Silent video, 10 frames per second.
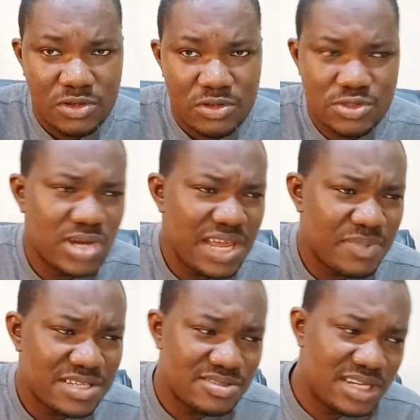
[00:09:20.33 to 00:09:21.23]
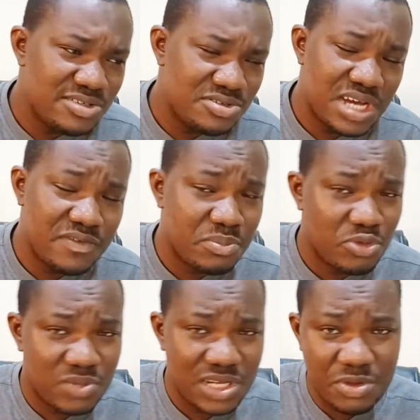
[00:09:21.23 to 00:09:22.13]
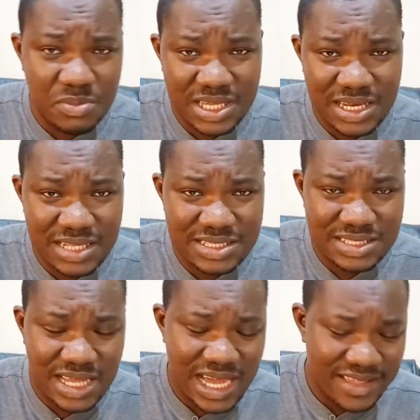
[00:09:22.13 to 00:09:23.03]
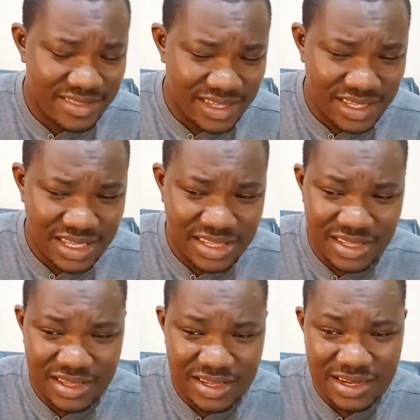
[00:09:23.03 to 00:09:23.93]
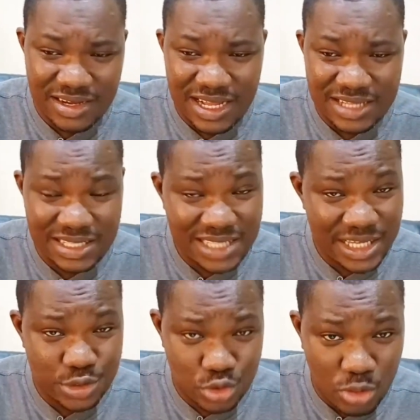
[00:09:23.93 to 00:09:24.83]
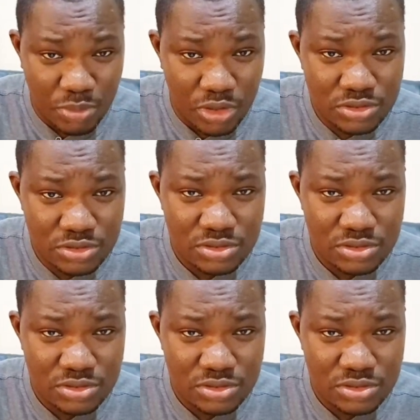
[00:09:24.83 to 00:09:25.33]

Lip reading: So I personally don't have a problem with Mikel Arteta. I think Arteta is stubborn.